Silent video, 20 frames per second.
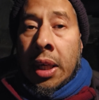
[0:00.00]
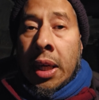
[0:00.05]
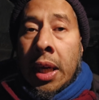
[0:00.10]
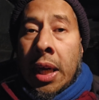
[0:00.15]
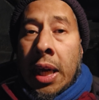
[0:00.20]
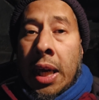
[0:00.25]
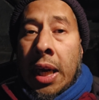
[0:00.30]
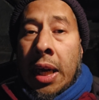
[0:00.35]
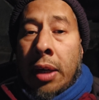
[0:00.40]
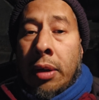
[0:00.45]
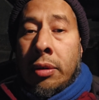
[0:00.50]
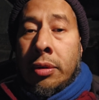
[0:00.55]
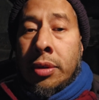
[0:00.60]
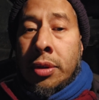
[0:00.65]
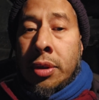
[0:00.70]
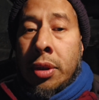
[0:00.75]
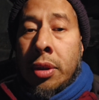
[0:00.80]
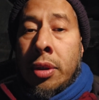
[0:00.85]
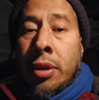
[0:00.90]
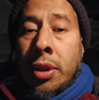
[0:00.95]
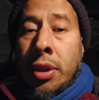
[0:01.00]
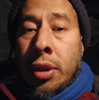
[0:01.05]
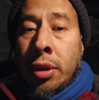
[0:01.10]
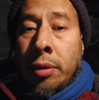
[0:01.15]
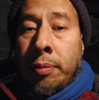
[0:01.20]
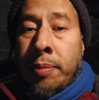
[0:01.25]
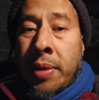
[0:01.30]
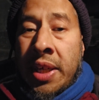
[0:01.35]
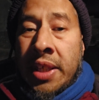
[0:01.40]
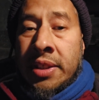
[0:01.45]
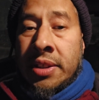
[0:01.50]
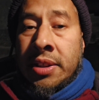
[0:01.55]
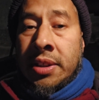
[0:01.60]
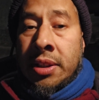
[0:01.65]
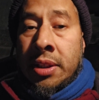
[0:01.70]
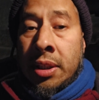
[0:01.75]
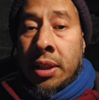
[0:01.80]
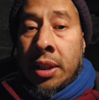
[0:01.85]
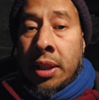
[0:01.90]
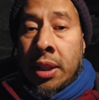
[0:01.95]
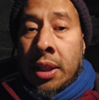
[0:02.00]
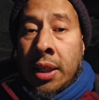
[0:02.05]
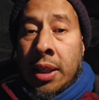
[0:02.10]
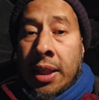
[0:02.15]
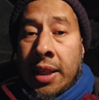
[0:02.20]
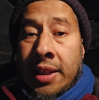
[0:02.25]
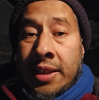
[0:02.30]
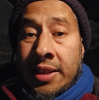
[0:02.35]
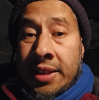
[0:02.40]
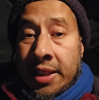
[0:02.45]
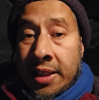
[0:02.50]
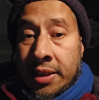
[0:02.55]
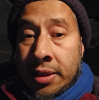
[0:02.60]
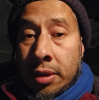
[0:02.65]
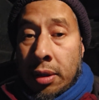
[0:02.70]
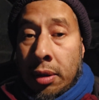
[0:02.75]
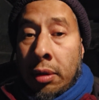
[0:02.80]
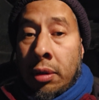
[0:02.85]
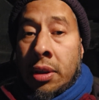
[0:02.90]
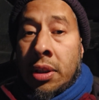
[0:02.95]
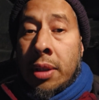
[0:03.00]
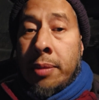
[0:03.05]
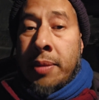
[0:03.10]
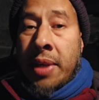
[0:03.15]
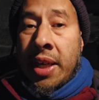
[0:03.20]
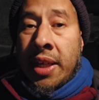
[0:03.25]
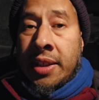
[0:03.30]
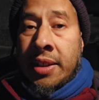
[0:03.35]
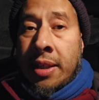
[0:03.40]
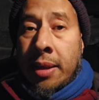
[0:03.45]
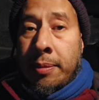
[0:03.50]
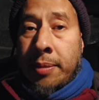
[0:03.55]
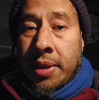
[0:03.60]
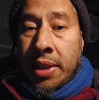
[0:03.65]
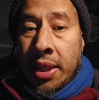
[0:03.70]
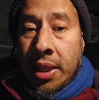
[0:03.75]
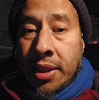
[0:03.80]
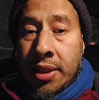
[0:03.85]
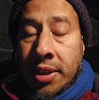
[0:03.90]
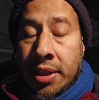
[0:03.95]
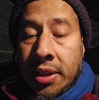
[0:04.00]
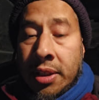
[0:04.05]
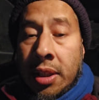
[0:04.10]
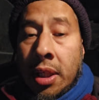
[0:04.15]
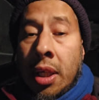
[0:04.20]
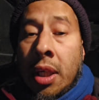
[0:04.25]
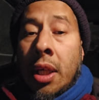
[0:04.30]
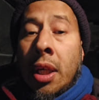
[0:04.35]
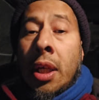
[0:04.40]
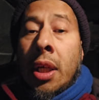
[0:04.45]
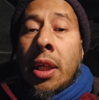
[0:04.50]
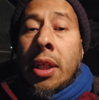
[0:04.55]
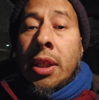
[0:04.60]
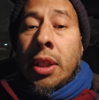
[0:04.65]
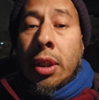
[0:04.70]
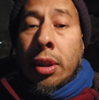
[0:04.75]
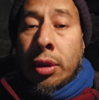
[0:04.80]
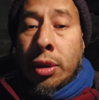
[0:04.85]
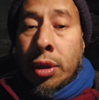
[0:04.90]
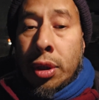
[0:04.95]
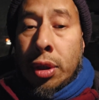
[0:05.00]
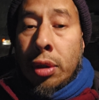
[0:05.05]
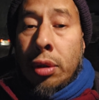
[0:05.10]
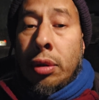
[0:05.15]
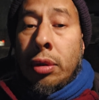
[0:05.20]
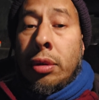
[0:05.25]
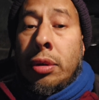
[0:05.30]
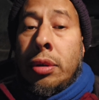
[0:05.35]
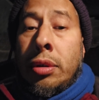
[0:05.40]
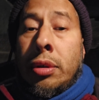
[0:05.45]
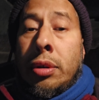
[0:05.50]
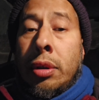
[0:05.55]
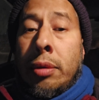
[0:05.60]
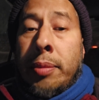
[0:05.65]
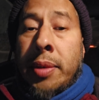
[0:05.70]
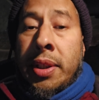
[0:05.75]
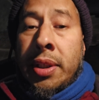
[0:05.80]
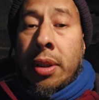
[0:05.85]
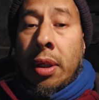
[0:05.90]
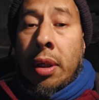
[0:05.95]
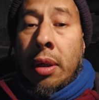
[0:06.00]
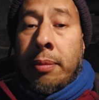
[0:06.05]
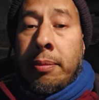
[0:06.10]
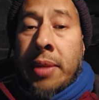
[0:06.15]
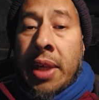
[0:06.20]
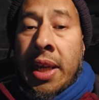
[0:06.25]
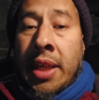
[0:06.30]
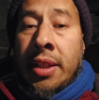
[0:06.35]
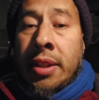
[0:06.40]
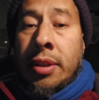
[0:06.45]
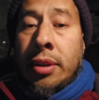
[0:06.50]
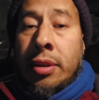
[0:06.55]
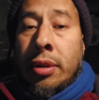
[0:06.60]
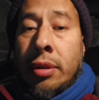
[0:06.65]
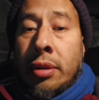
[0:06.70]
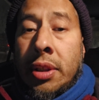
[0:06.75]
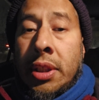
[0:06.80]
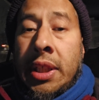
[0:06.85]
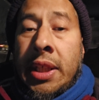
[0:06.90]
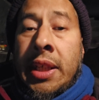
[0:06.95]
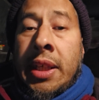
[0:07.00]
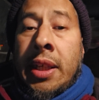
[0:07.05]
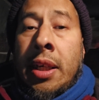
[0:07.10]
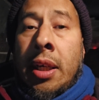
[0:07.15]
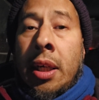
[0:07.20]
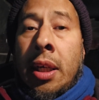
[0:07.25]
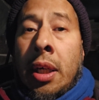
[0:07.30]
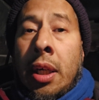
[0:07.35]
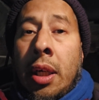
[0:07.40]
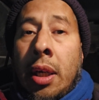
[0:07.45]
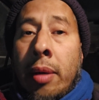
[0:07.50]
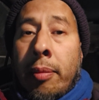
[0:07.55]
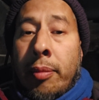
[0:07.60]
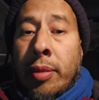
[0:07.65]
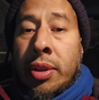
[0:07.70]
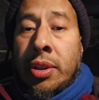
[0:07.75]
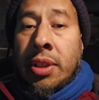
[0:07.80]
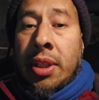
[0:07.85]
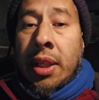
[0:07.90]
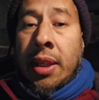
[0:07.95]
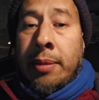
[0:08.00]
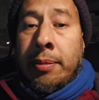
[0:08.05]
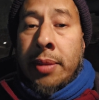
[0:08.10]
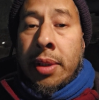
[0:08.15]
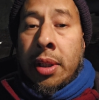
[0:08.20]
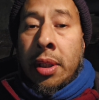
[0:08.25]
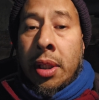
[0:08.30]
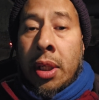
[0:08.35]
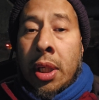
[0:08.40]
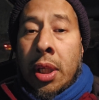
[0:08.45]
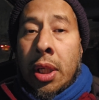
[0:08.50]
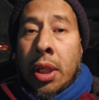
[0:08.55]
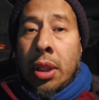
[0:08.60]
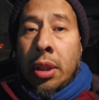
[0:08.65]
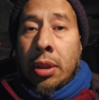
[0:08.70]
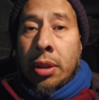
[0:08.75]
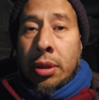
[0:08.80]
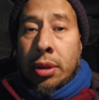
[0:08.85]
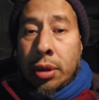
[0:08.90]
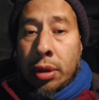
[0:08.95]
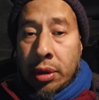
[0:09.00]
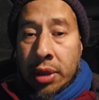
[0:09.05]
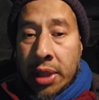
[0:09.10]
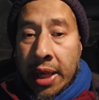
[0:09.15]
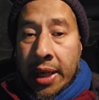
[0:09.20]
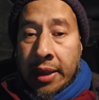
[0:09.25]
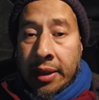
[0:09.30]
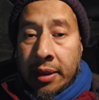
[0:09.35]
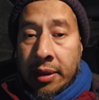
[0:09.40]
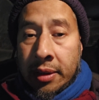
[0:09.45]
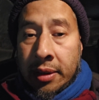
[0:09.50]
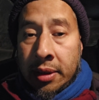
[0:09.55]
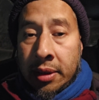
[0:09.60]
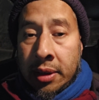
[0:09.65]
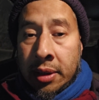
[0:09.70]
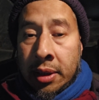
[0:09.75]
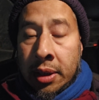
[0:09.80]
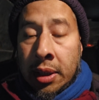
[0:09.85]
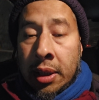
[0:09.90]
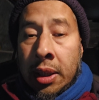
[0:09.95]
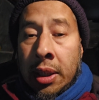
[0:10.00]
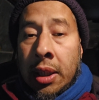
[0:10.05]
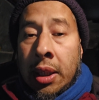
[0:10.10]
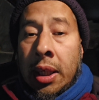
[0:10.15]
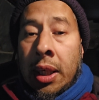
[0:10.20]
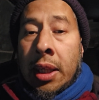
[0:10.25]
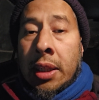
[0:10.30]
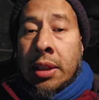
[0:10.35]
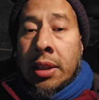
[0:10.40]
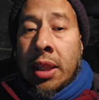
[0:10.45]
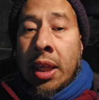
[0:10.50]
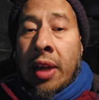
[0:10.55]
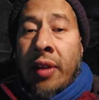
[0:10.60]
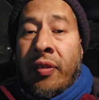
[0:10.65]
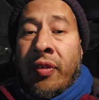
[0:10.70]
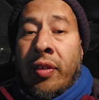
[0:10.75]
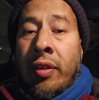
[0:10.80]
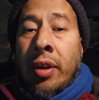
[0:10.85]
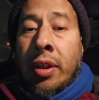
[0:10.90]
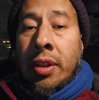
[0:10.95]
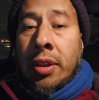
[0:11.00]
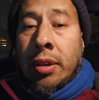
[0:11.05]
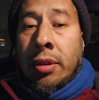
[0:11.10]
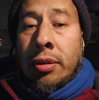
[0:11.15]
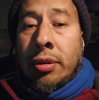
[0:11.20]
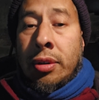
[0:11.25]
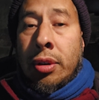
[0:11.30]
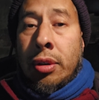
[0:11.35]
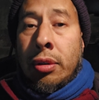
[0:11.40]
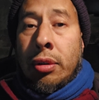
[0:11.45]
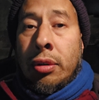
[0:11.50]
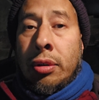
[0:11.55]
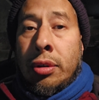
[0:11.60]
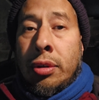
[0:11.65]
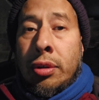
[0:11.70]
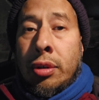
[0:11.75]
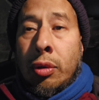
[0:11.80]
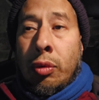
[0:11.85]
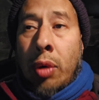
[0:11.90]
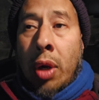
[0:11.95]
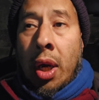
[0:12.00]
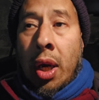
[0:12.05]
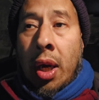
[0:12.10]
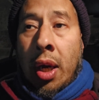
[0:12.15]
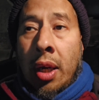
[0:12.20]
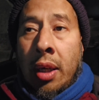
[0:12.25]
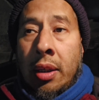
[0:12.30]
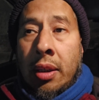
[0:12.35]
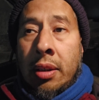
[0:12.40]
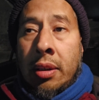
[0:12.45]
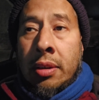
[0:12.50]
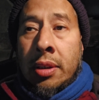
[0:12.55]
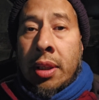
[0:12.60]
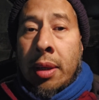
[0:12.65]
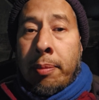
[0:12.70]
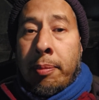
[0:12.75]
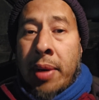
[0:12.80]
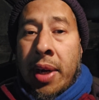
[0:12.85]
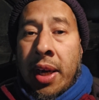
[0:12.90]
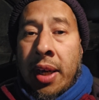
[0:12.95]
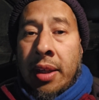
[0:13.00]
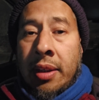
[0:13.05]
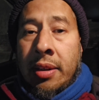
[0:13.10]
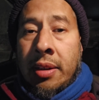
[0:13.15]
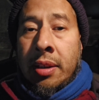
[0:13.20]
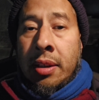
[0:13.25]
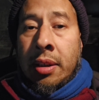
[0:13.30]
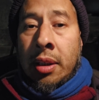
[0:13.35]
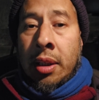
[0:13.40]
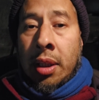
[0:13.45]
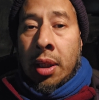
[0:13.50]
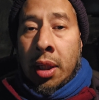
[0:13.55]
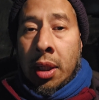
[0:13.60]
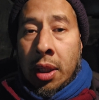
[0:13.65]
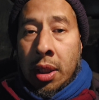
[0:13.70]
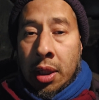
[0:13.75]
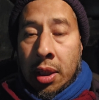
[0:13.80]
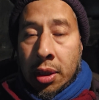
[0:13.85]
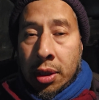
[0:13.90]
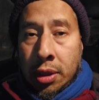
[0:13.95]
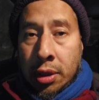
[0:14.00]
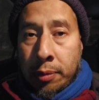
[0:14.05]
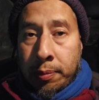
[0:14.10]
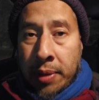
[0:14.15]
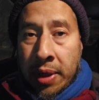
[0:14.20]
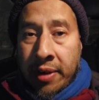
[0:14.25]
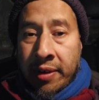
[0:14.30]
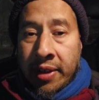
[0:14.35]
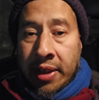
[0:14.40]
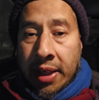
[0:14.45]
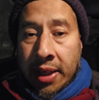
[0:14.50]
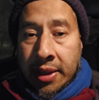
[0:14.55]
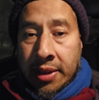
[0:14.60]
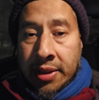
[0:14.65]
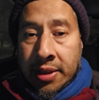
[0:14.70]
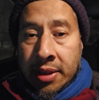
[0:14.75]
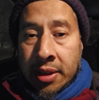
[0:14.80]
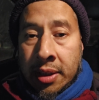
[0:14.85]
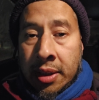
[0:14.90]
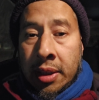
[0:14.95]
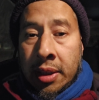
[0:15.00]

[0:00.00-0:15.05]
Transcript: How do you pass this ultimate examination? You choose to become a Sunni Muslim today, and therefore you choose to walk the path to paradise.